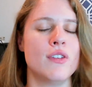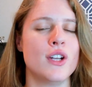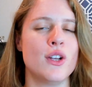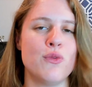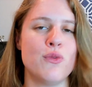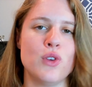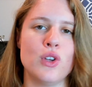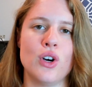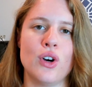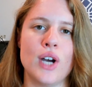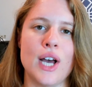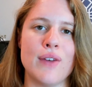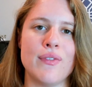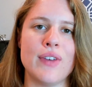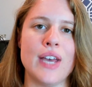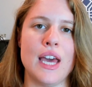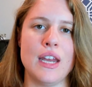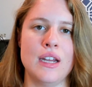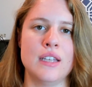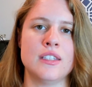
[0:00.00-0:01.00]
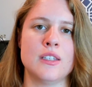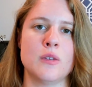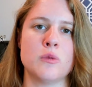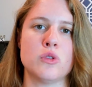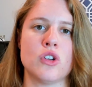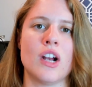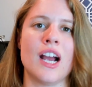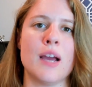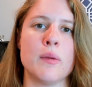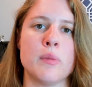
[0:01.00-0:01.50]
if you don't have any
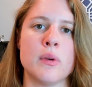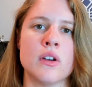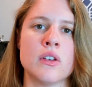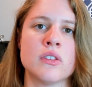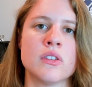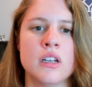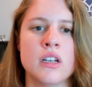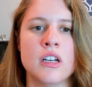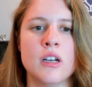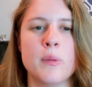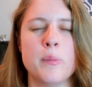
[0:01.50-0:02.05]
subscribers.